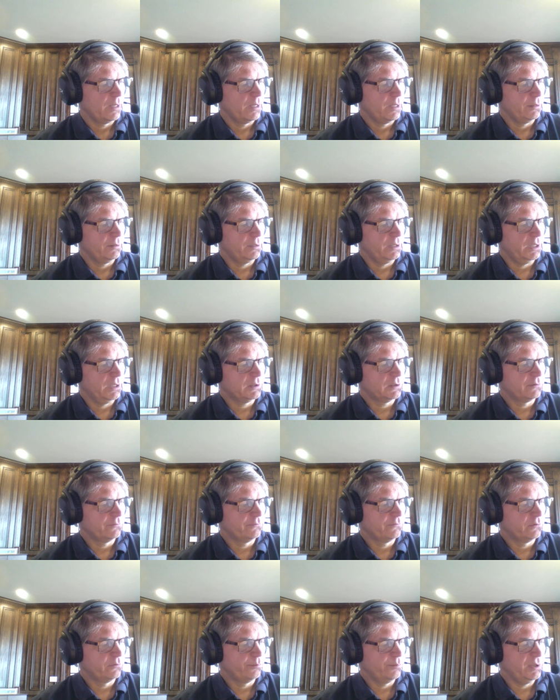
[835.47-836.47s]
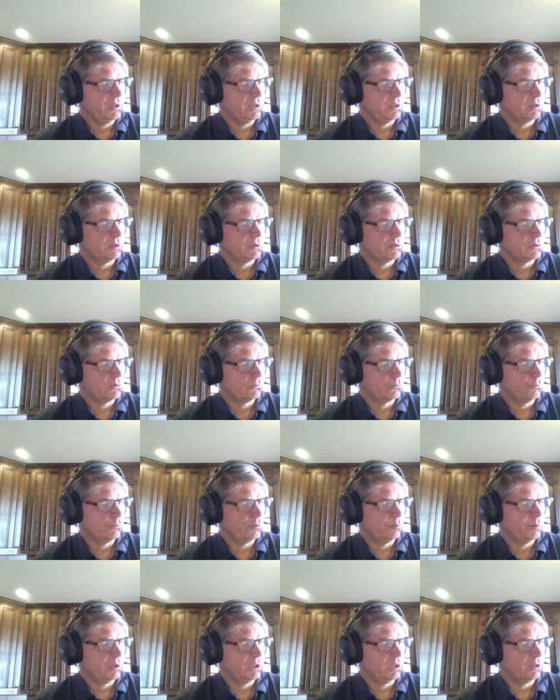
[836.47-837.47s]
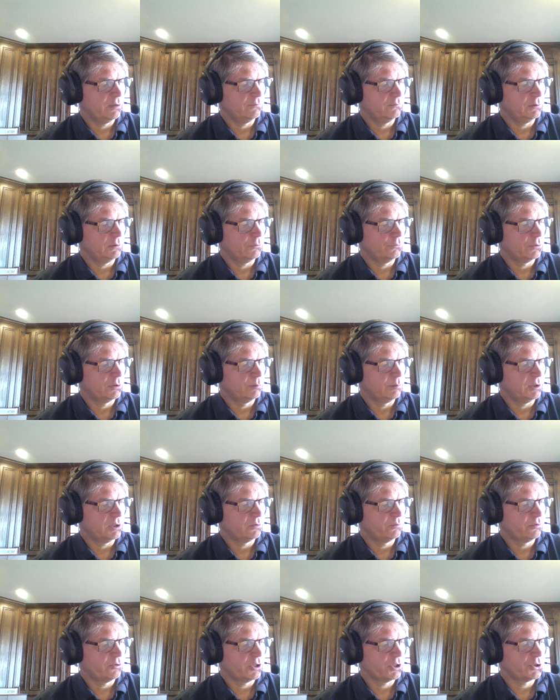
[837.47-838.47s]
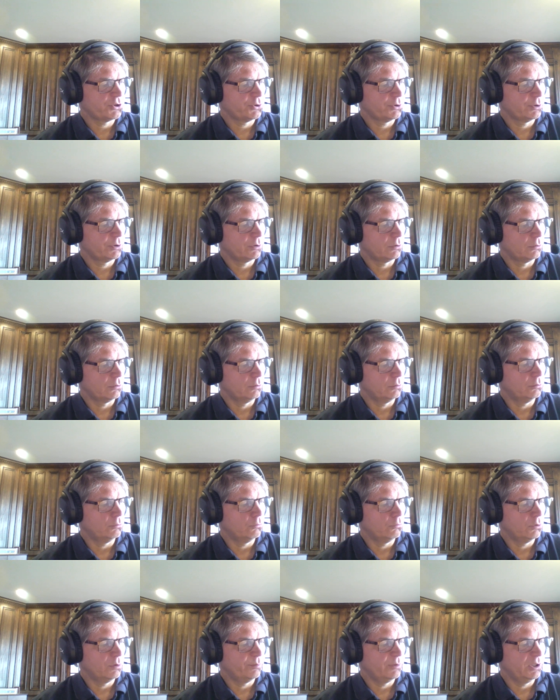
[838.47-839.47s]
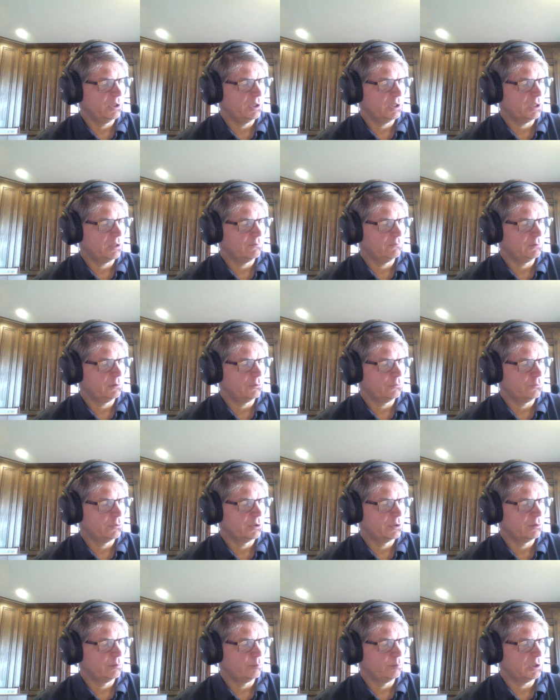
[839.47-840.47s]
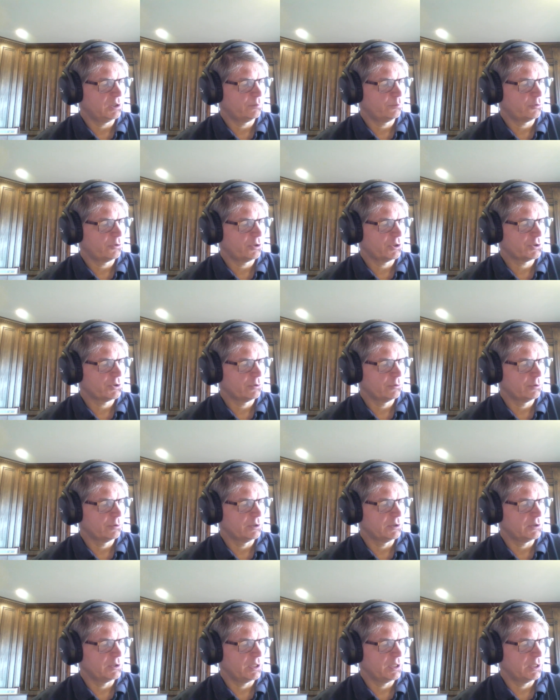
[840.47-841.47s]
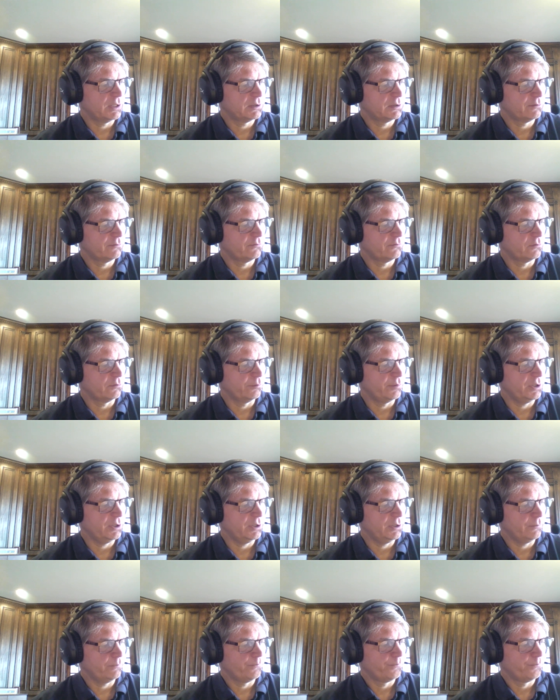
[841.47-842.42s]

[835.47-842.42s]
The answer for B is women have lower blood pressure. Women have lower blood pressure is the answer for B.